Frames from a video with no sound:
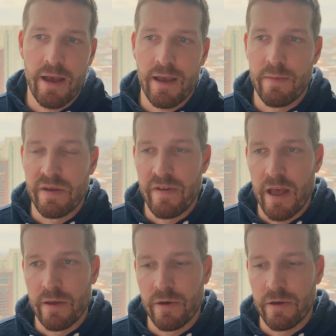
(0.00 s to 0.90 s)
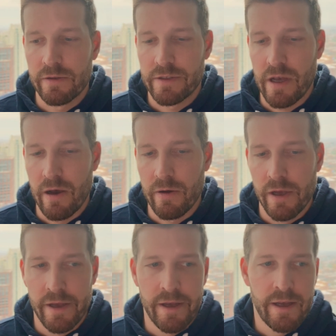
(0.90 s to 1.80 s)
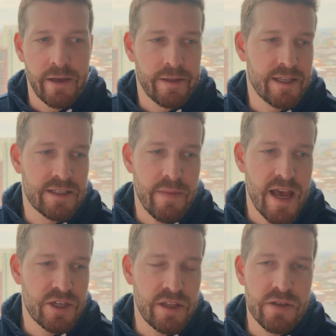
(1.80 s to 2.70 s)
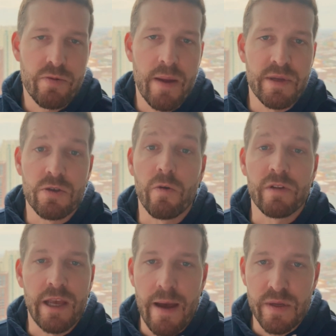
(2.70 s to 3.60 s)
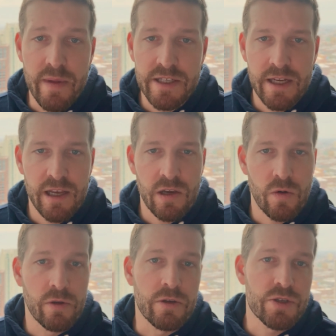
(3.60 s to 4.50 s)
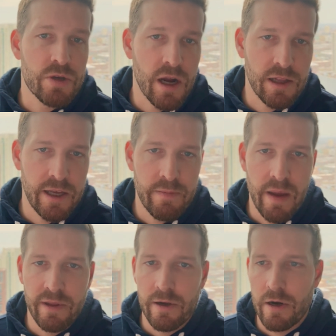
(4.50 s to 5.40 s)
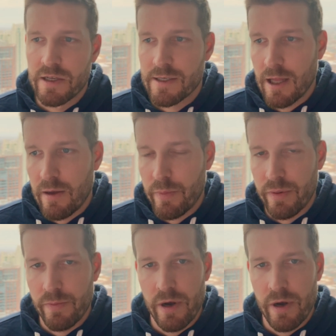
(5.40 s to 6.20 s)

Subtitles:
can be valuable. So let's imagine this rep is overly optimistic or they're struggling. Maybe they're in a slump.